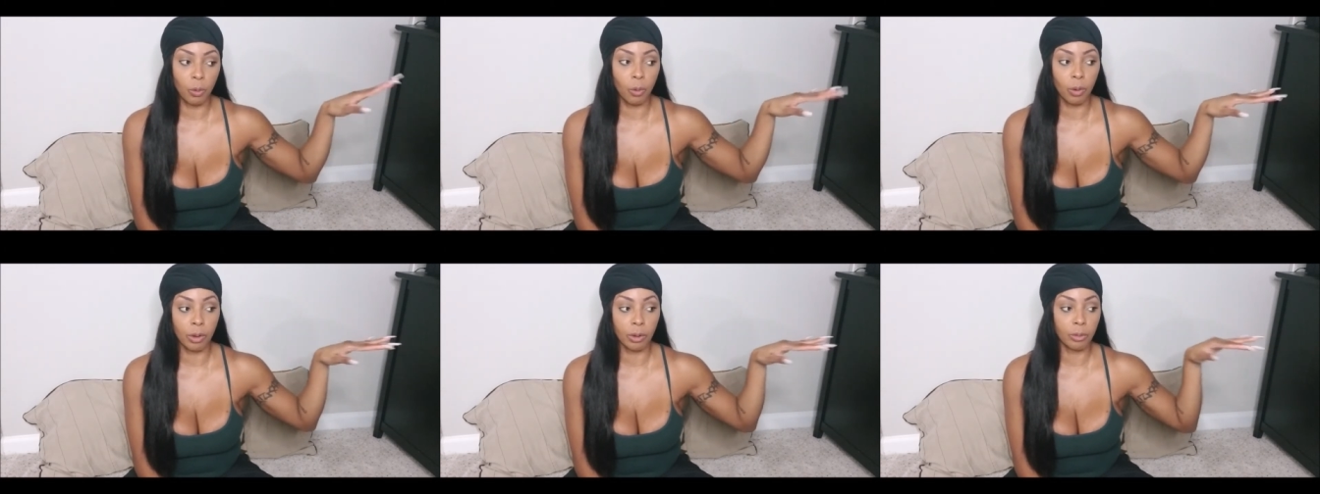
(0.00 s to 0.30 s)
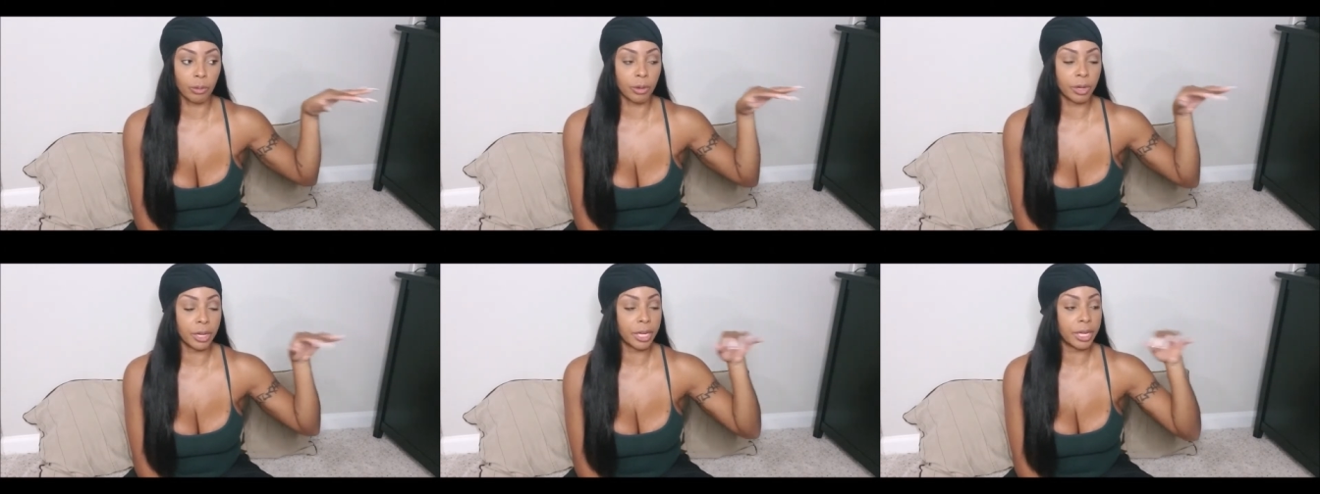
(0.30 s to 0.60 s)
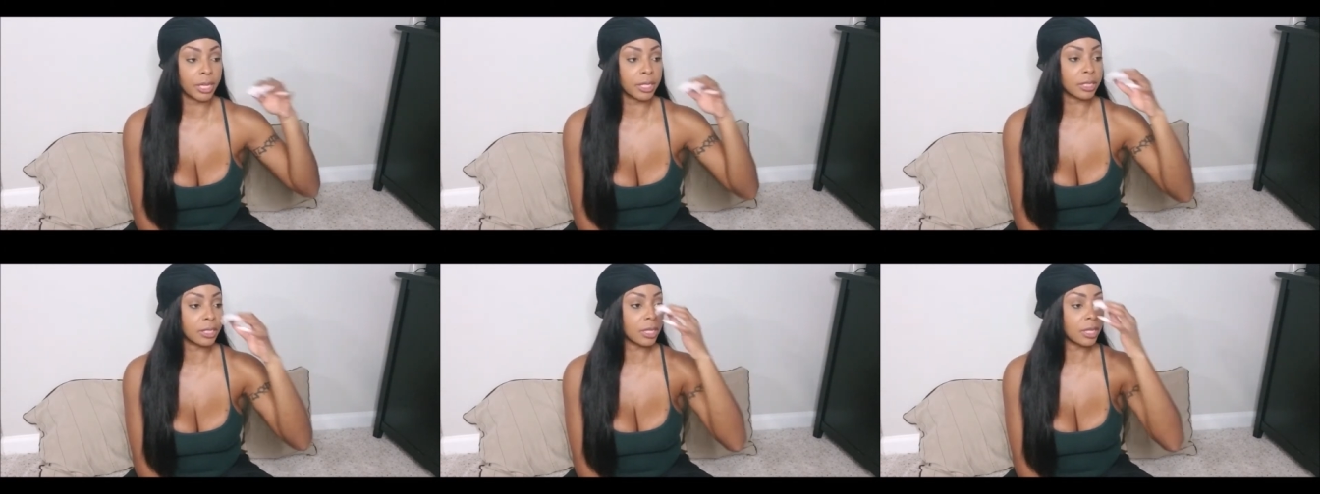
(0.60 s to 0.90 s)
oil
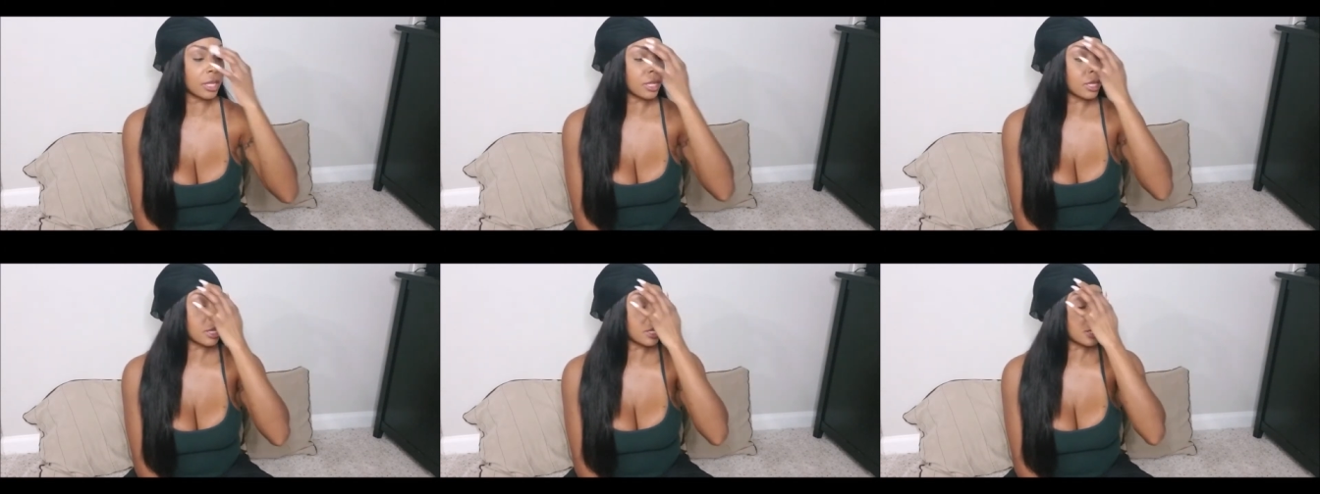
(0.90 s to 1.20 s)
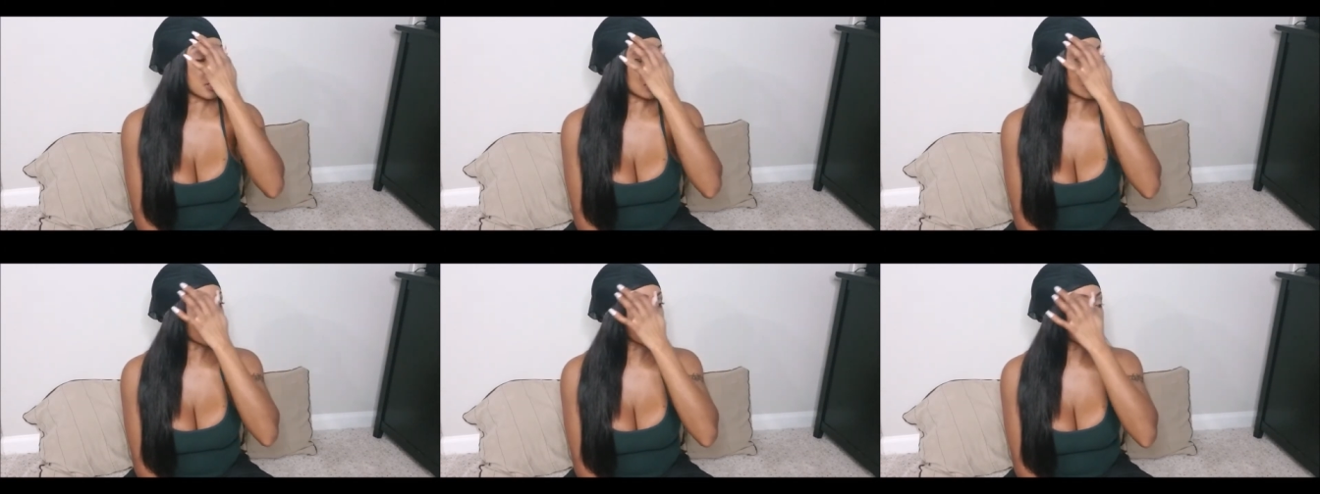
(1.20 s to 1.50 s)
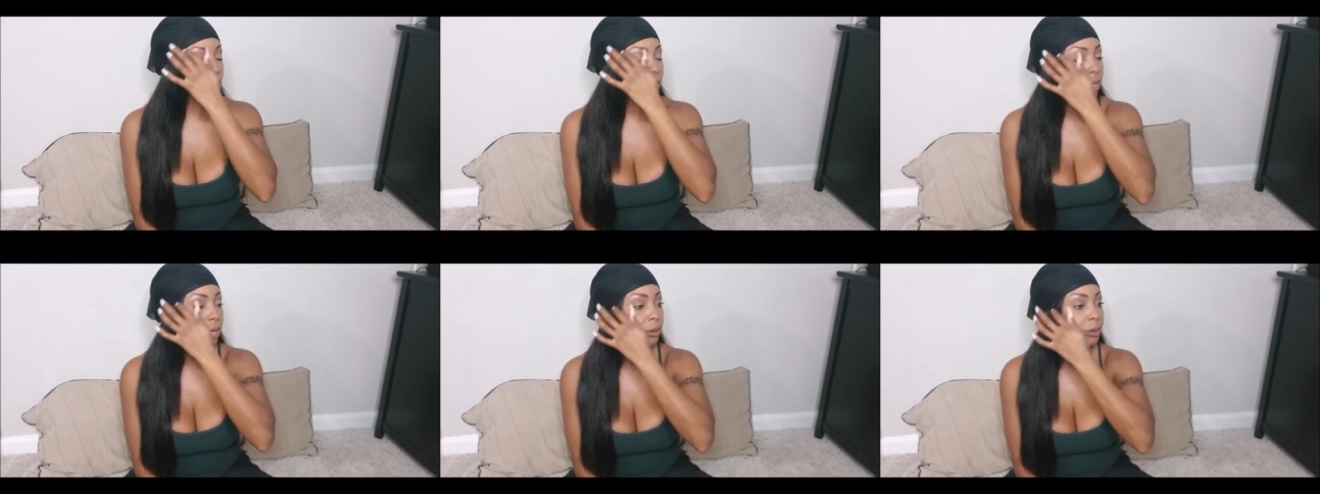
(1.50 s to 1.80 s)
rigs.
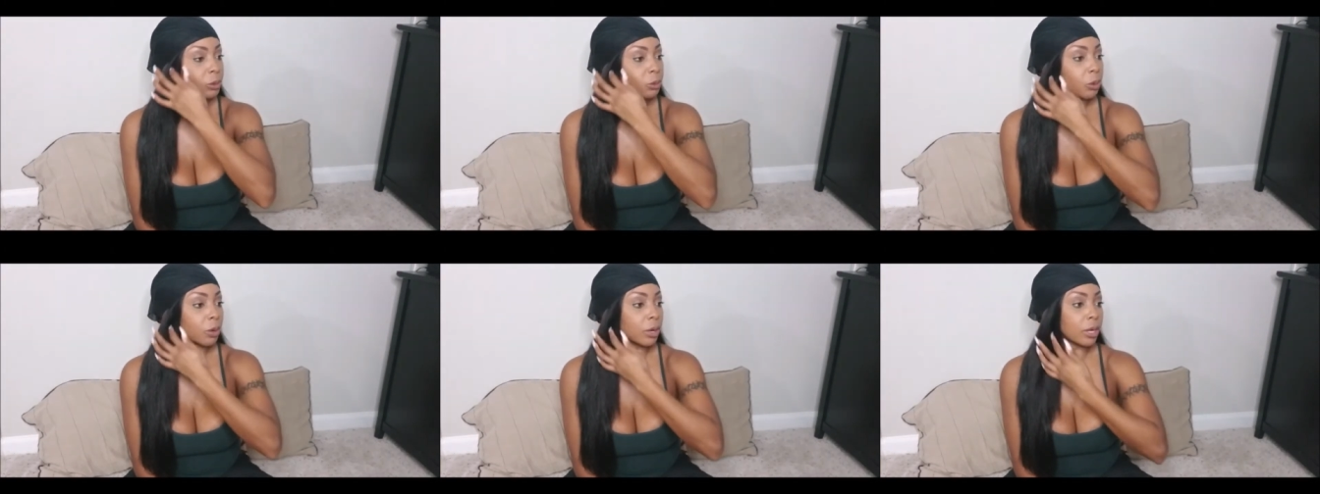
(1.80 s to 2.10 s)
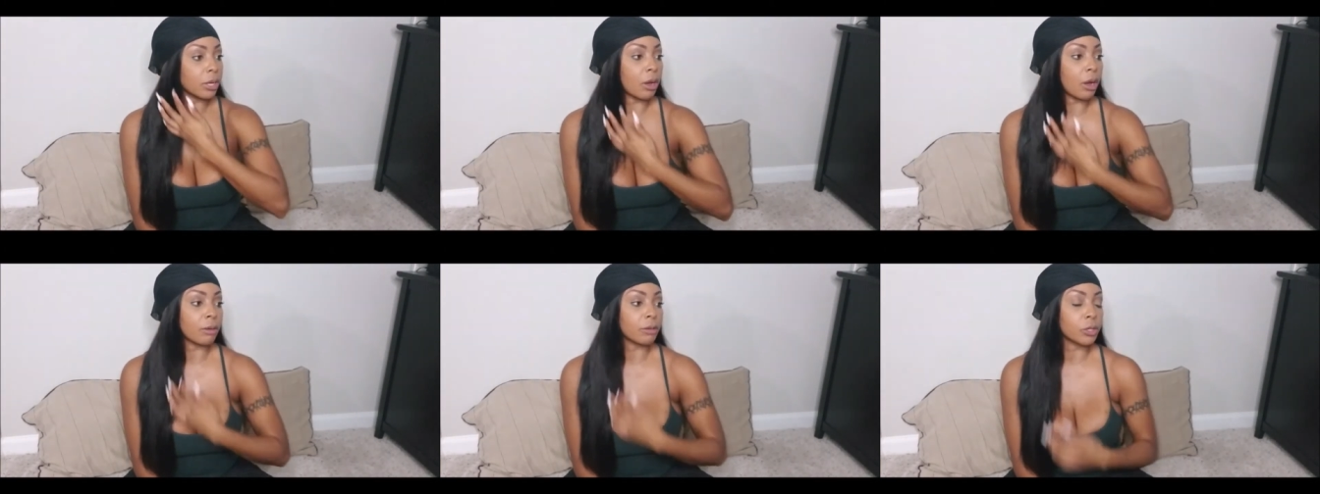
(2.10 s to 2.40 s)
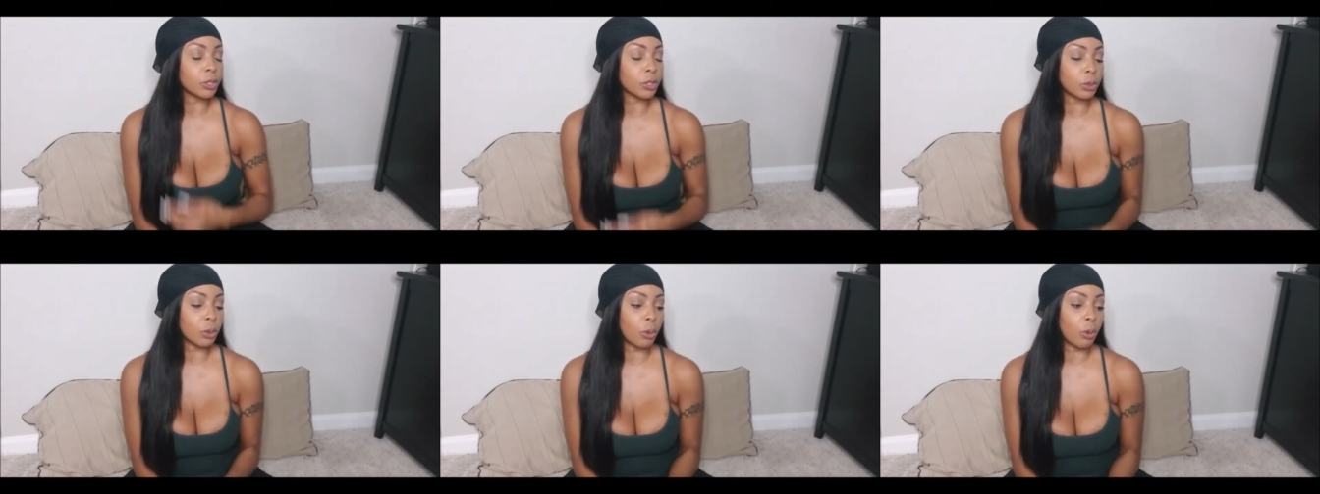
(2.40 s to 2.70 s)
So he was working
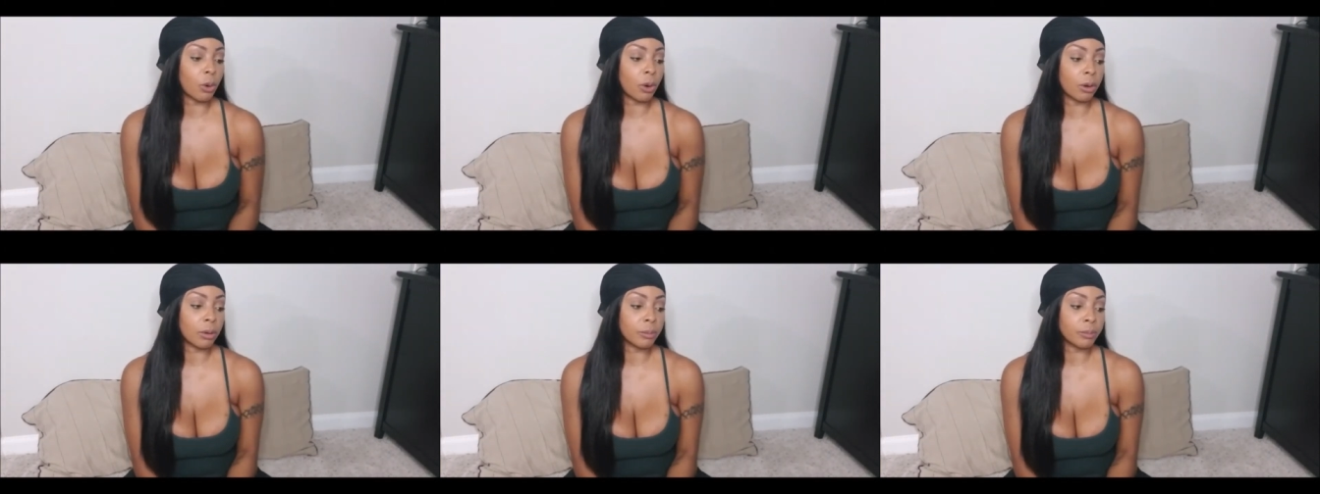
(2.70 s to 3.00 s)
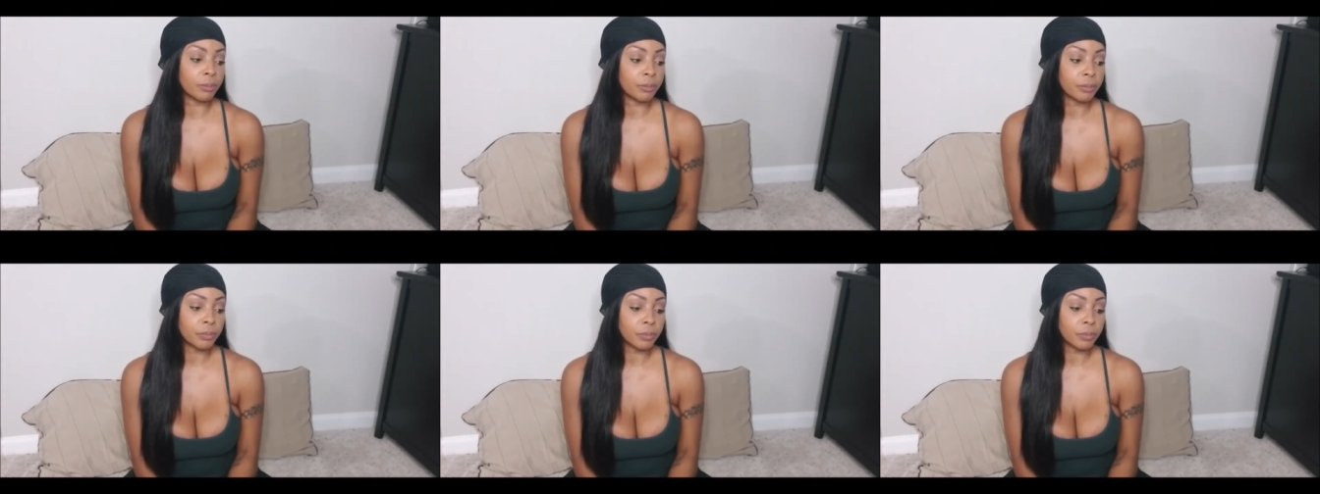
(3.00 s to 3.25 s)
offshore